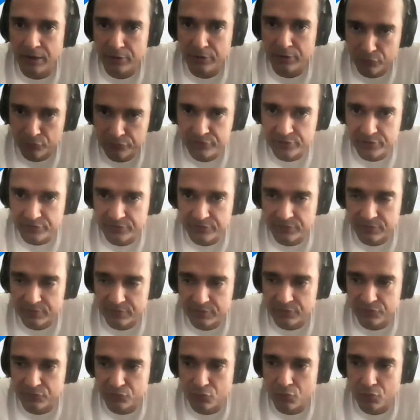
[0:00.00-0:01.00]
I use this
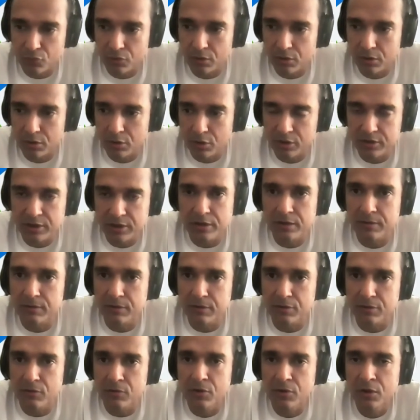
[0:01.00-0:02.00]
this quote a lot that
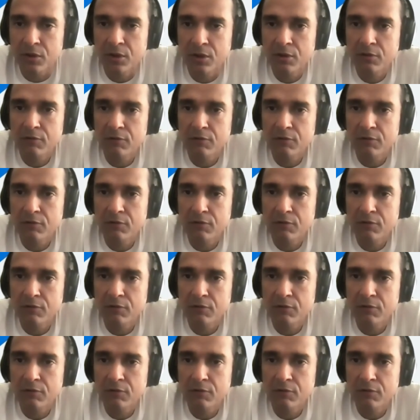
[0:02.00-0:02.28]
you know,